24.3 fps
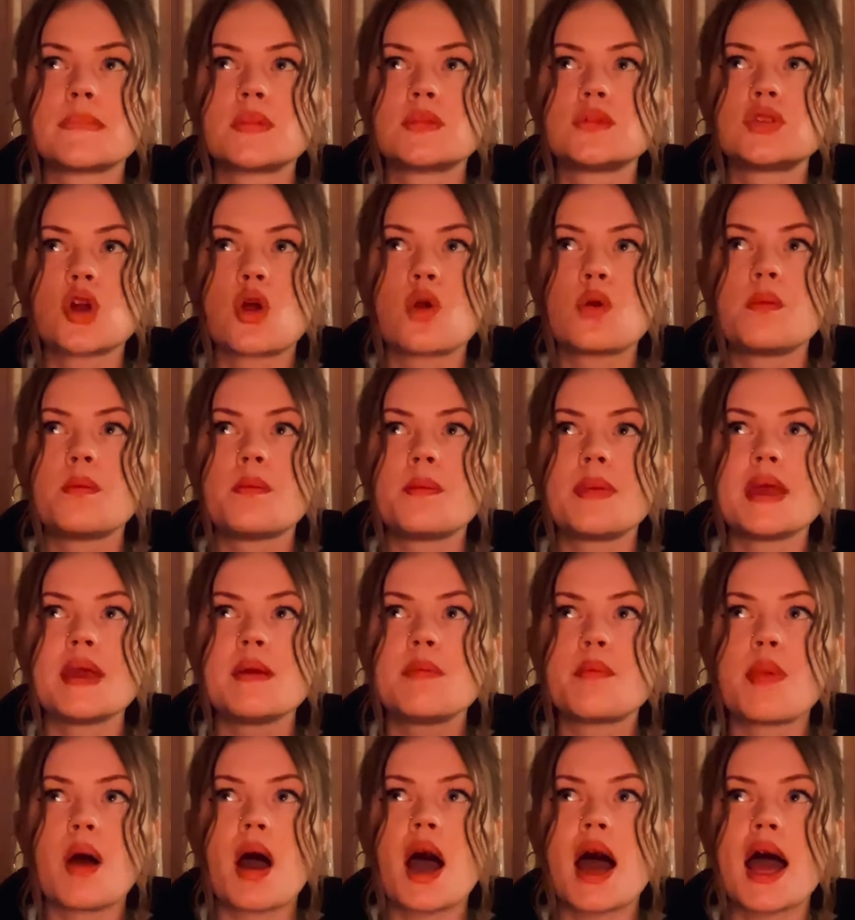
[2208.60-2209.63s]
Don't
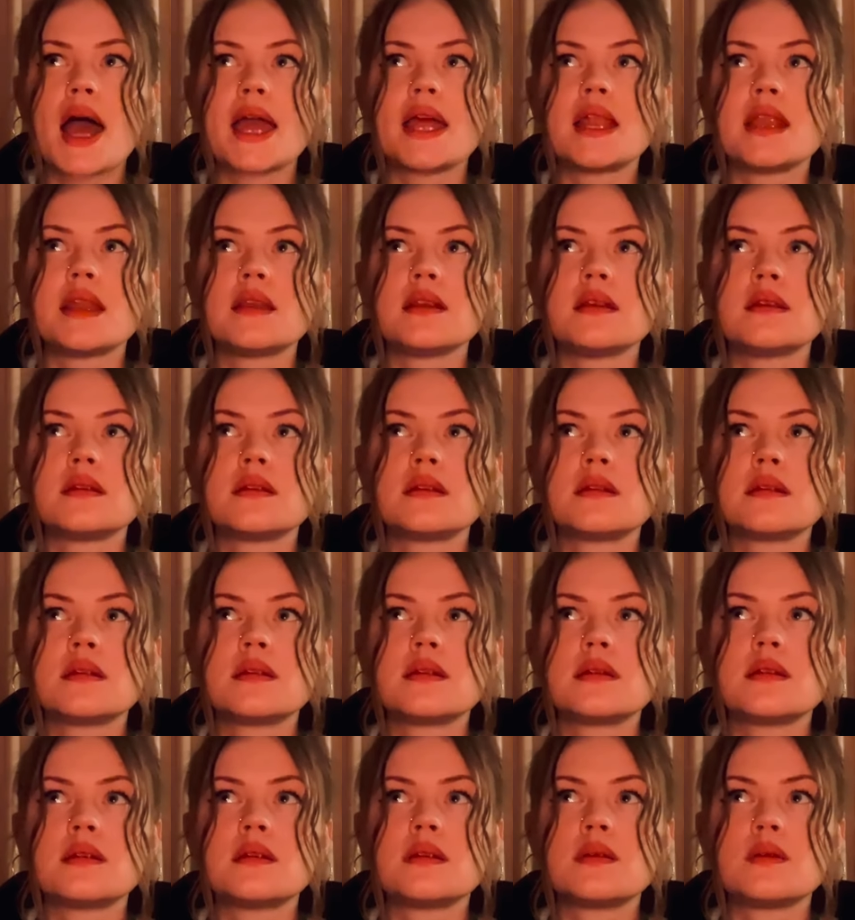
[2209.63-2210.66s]
be pine
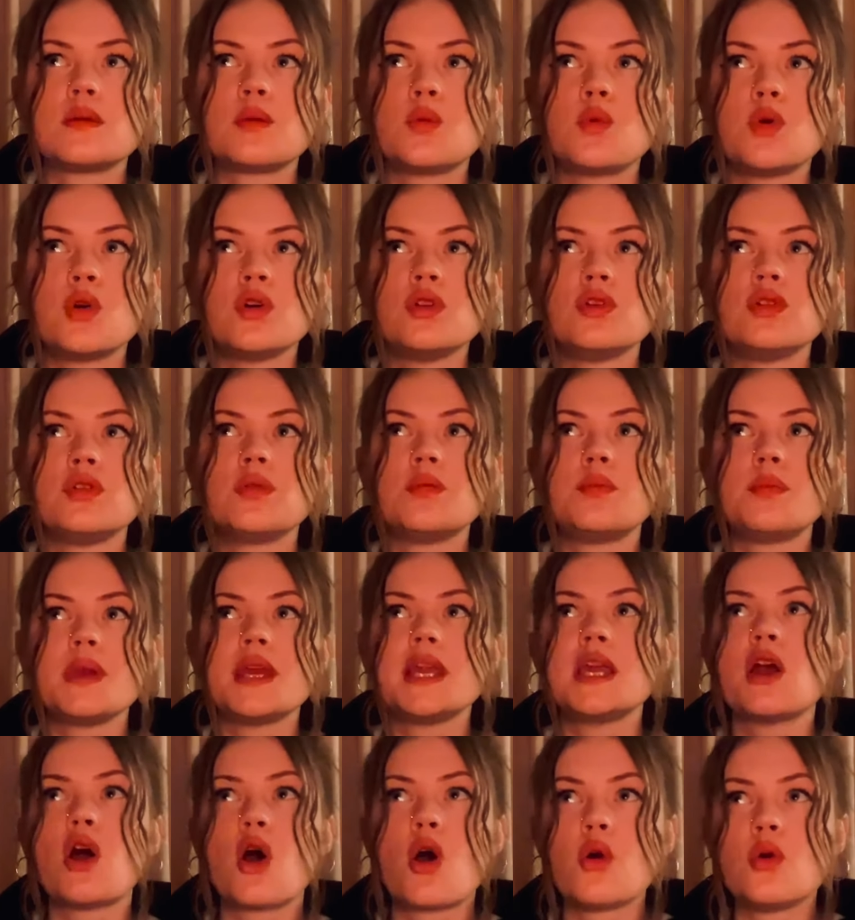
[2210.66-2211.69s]
wood,
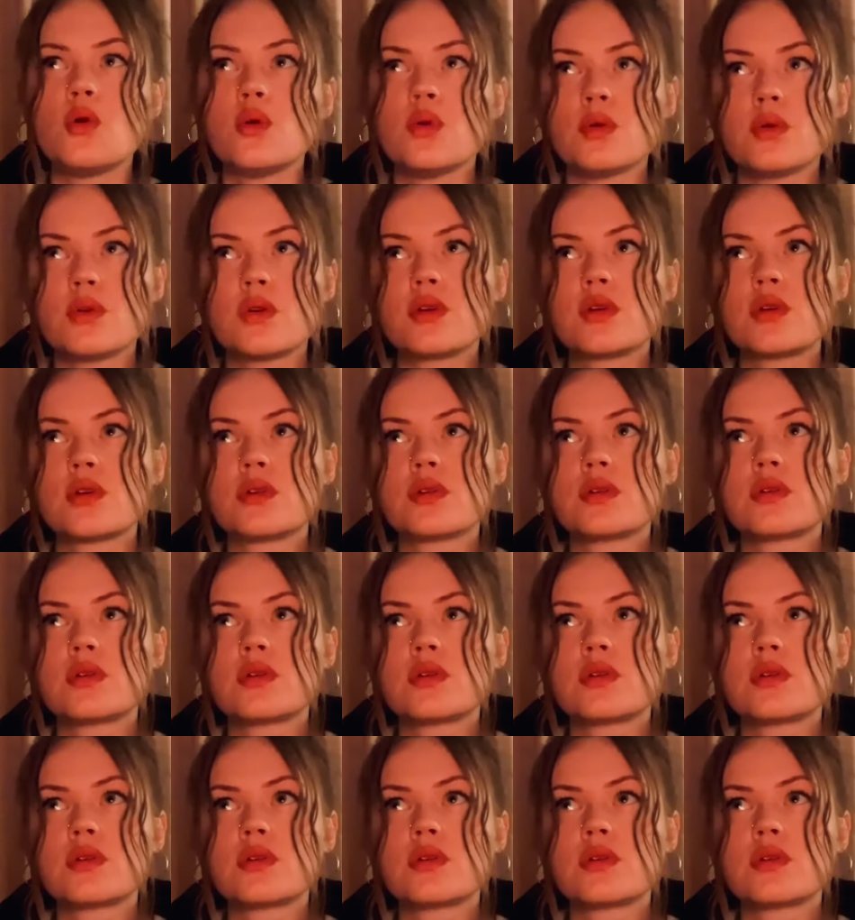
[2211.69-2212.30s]
be oak.